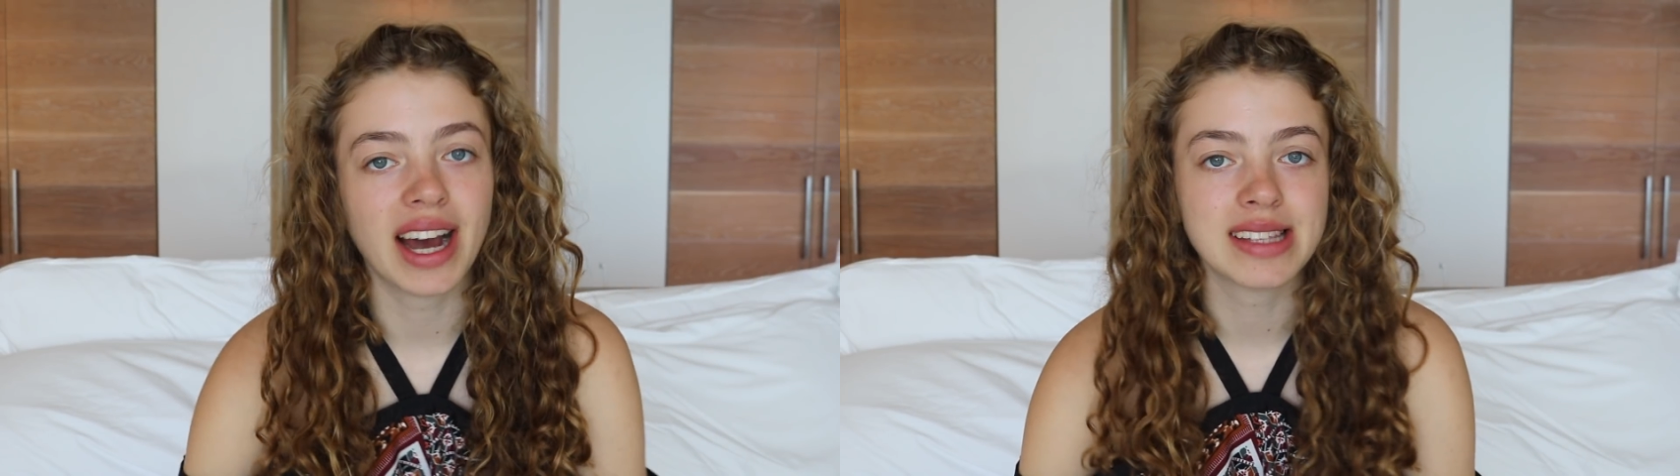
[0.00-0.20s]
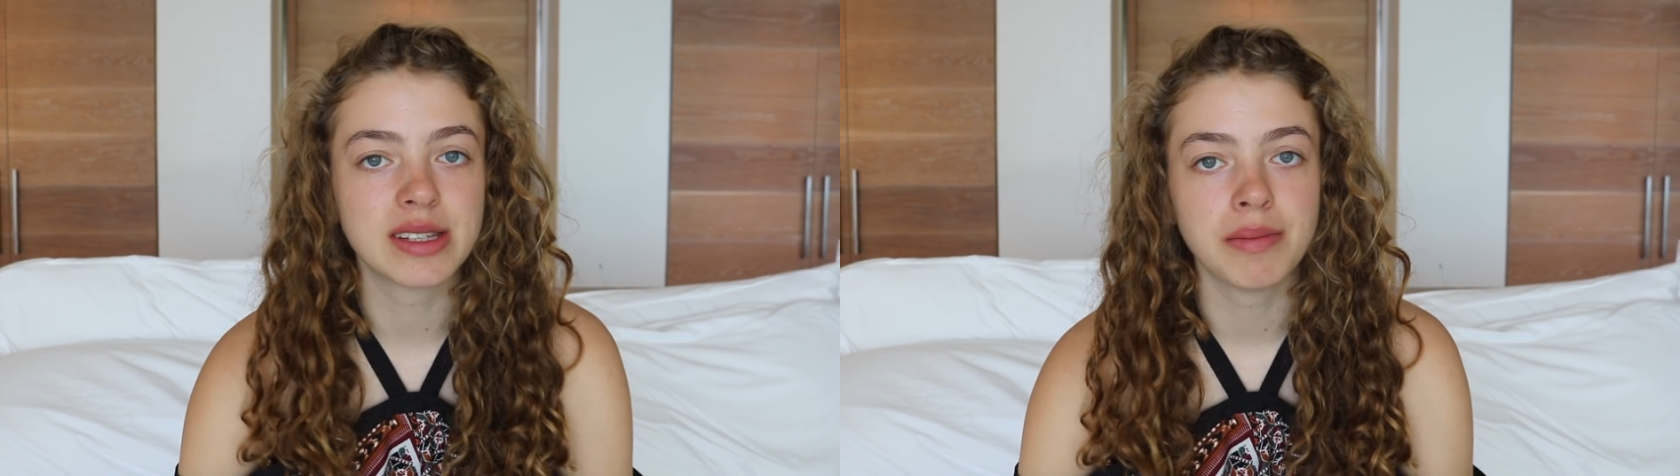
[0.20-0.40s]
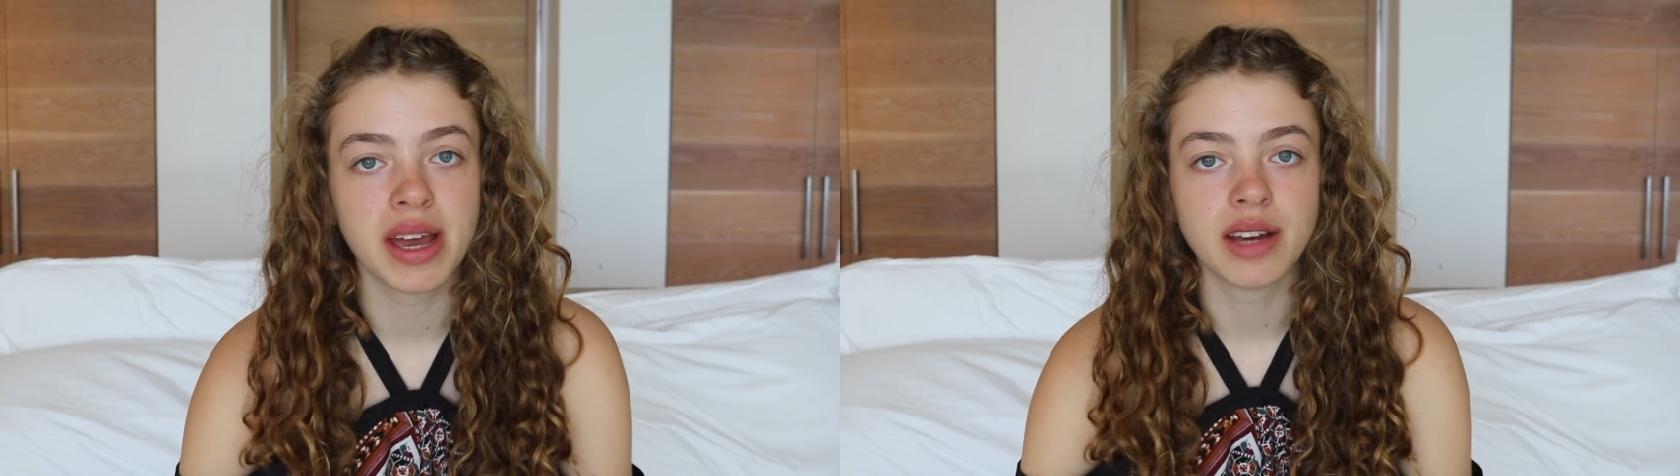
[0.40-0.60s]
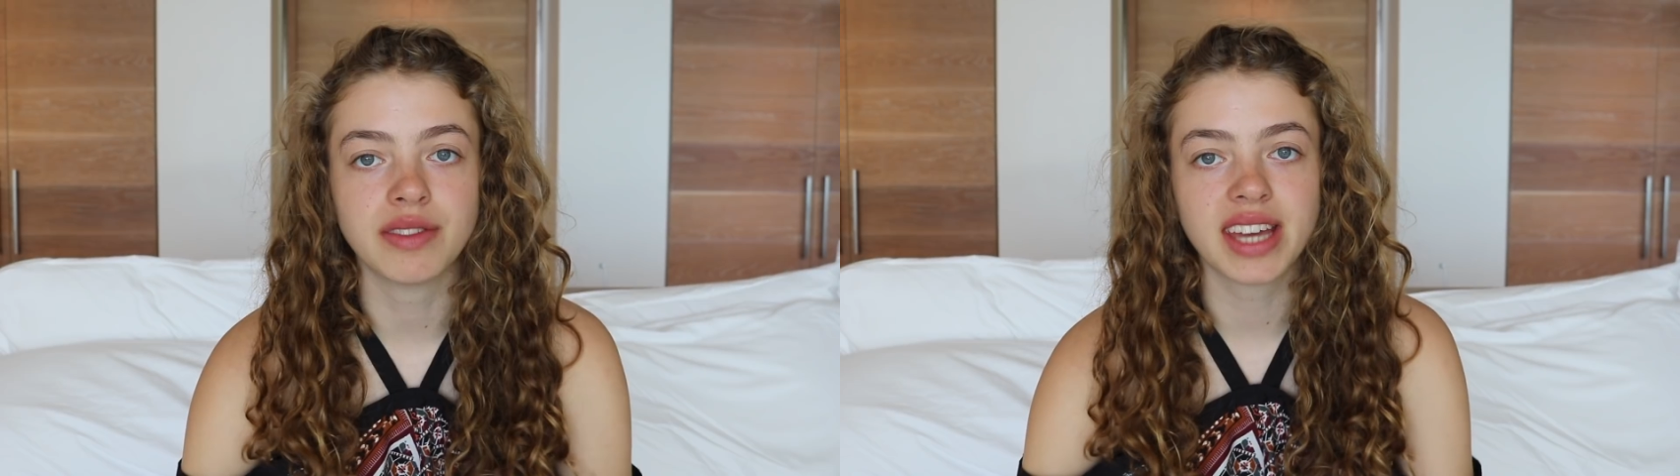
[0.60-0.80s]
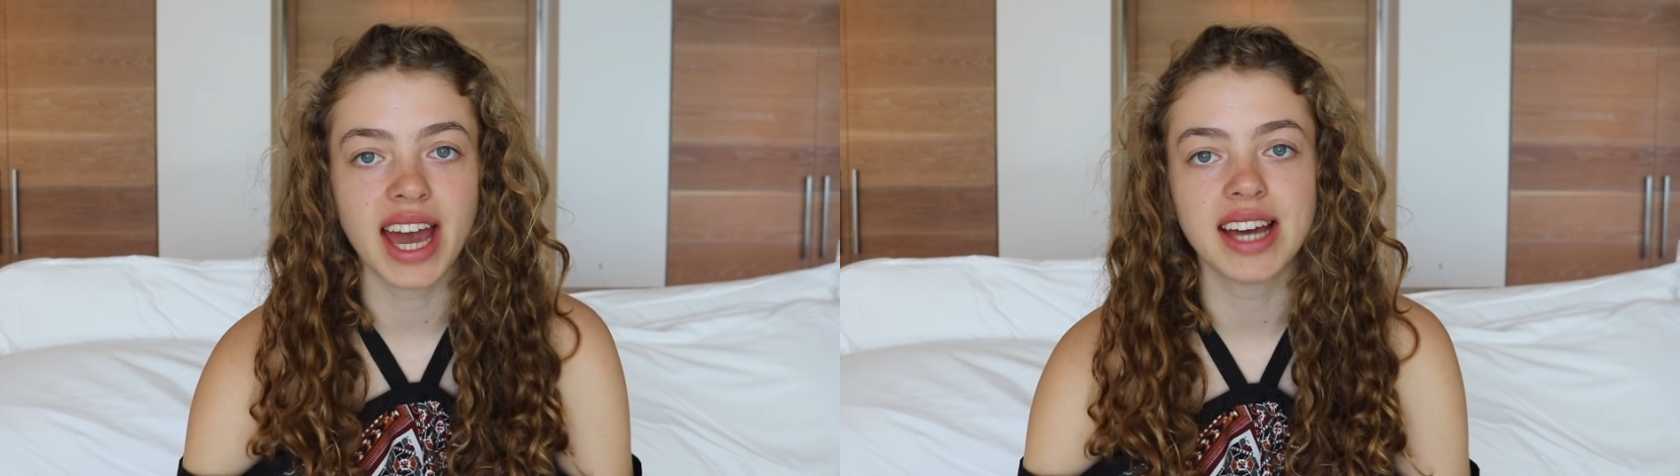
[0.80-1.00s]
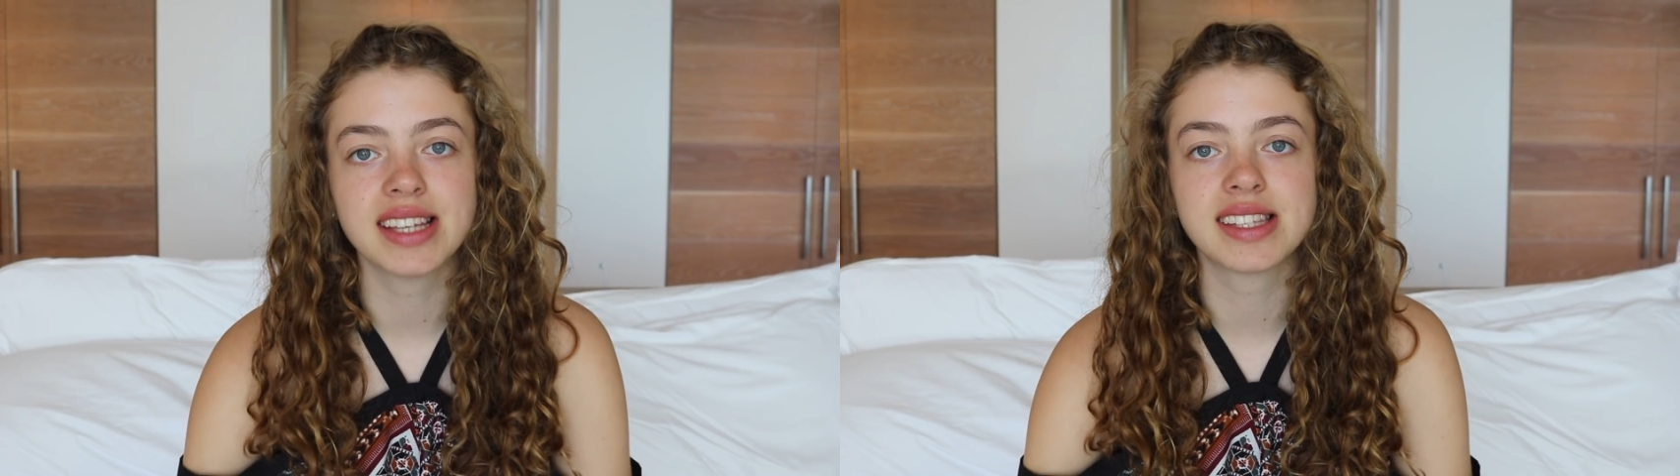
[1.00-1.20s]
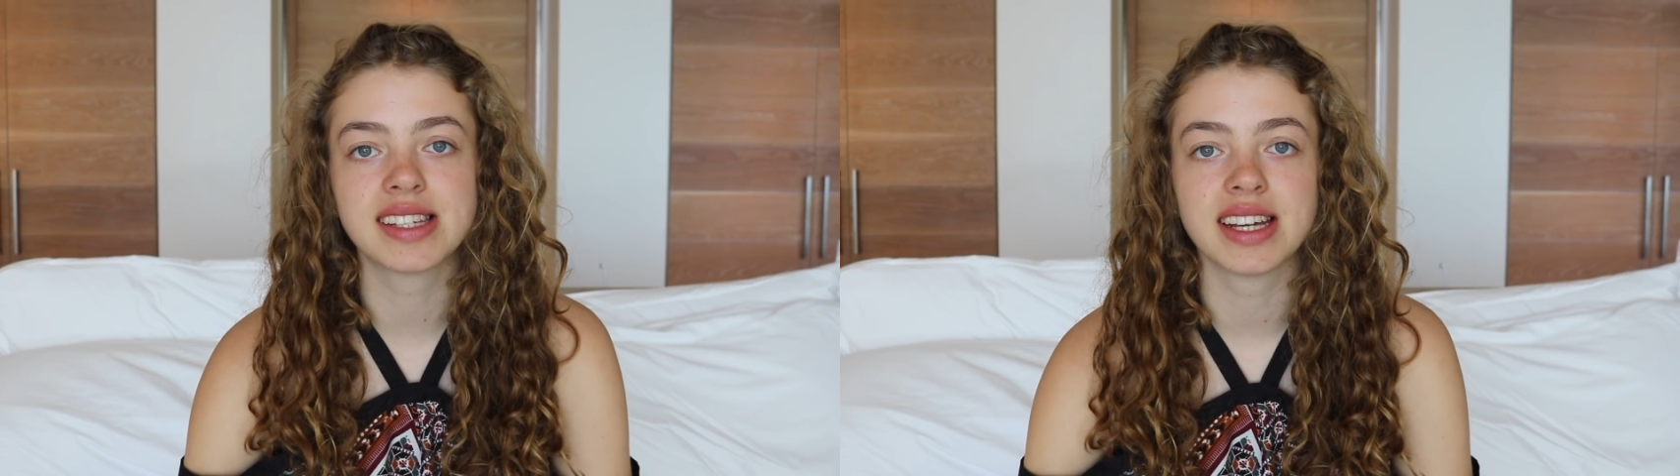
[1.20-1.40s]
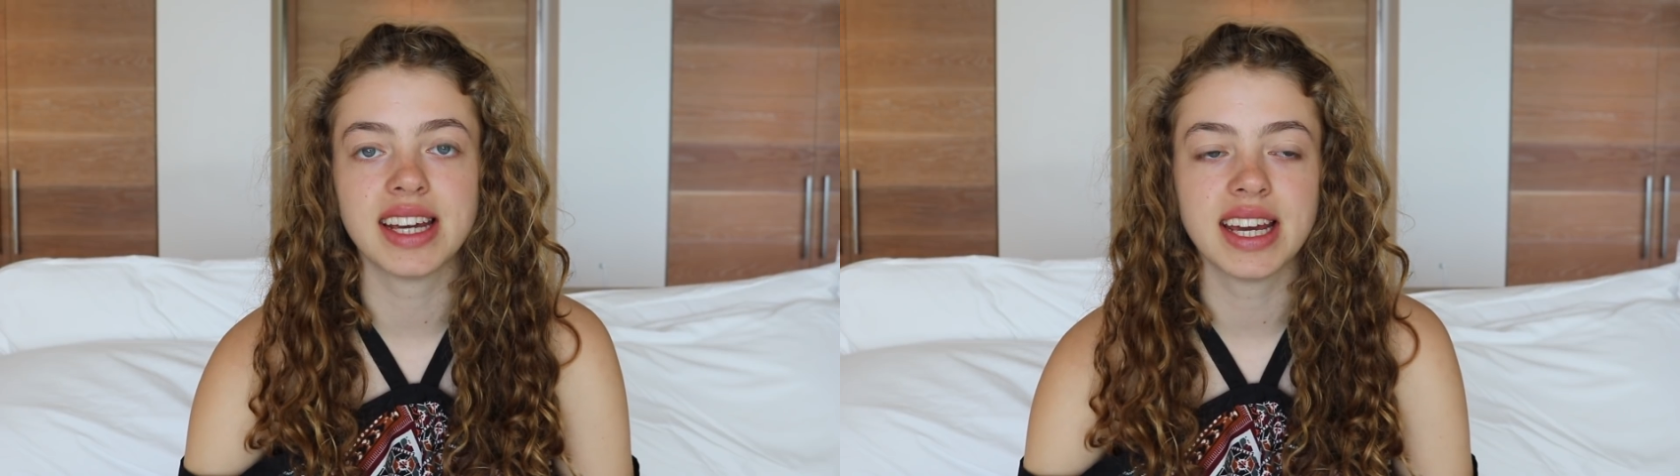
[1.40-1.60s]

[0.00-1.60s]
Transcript: as you may have guessed,